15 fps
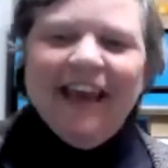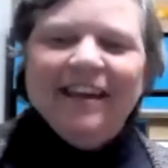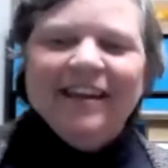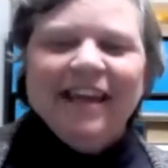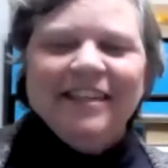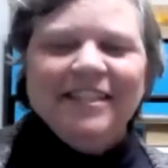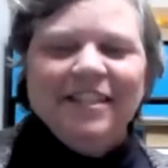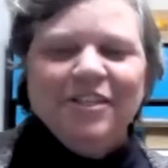
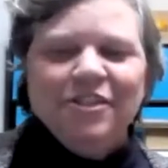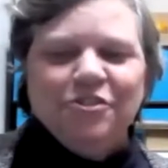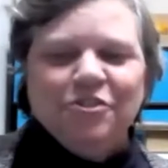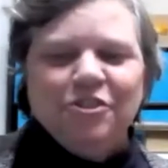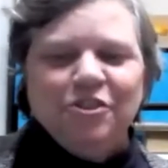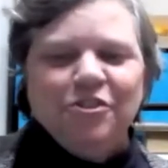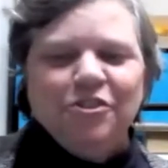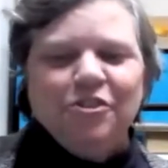I'd like to
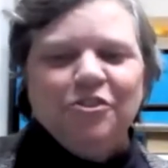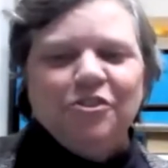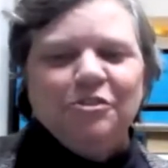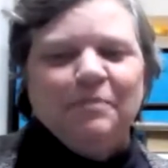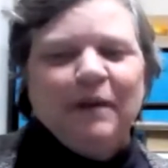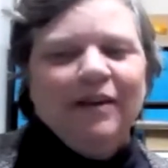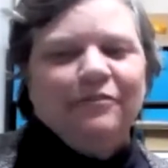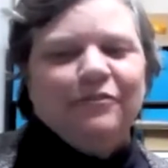introduce you
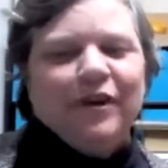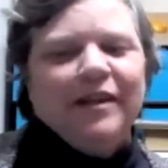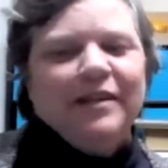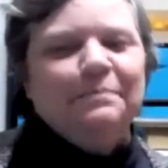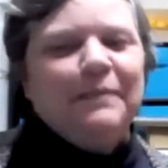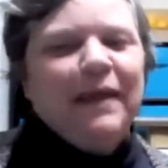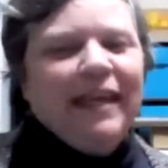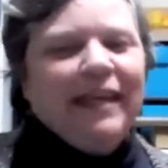to my
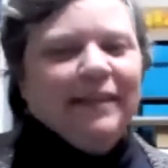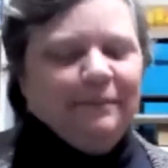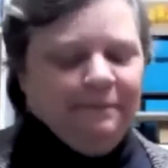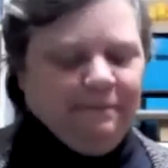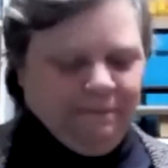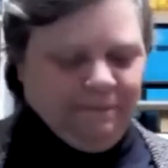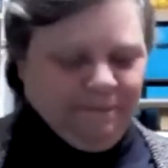friend Megan.